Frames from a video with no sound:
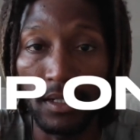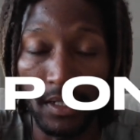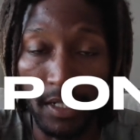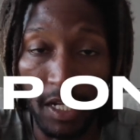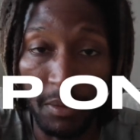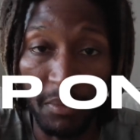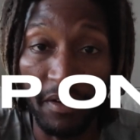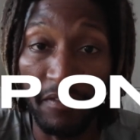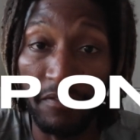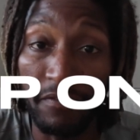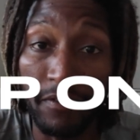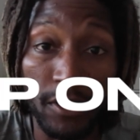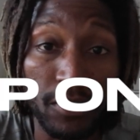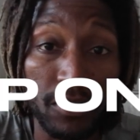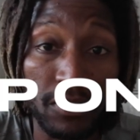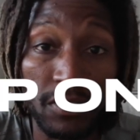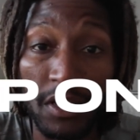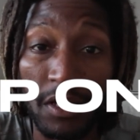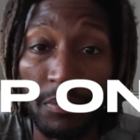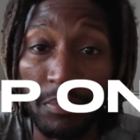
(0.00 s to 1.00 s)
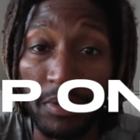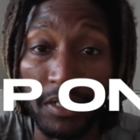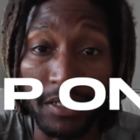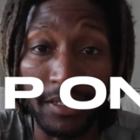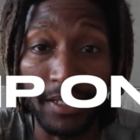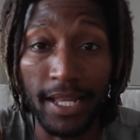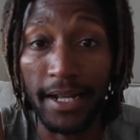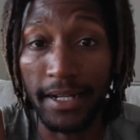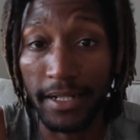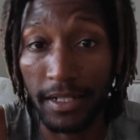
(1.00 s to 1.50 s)
Now my first tip is
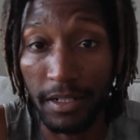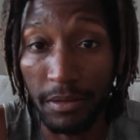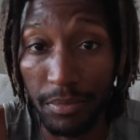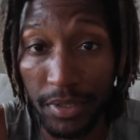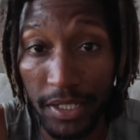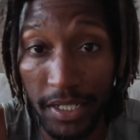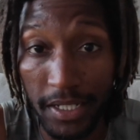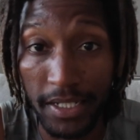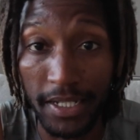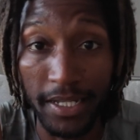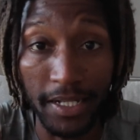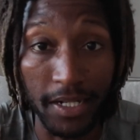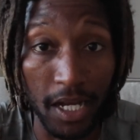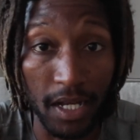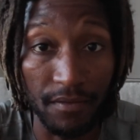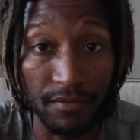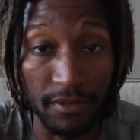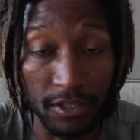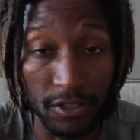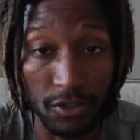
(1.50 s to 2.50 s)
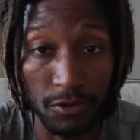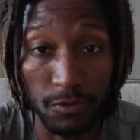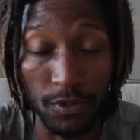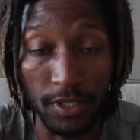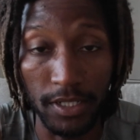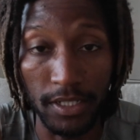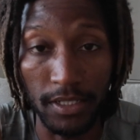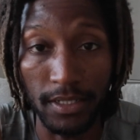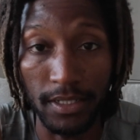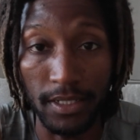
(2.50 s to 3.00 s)
not gonna be an obvious
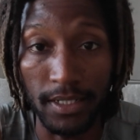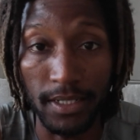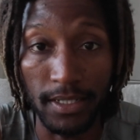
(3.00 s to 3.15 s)
one.